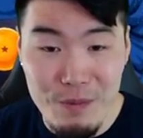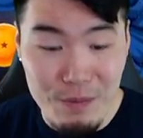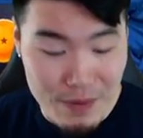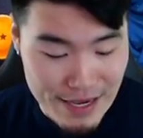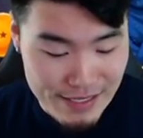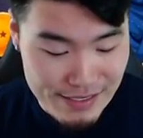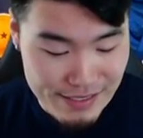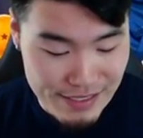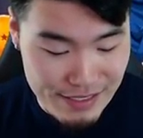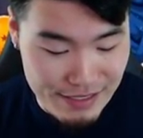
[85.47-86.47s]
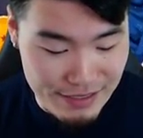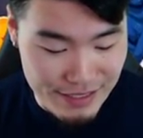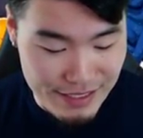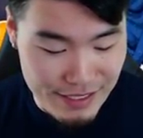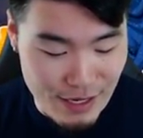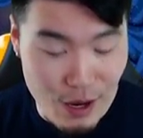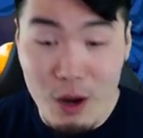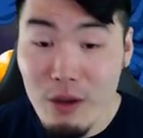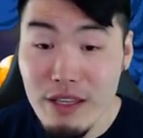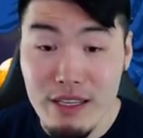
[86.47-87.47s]
basically
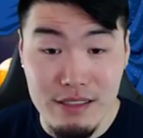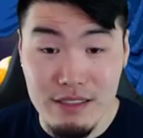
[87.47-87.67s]
all the,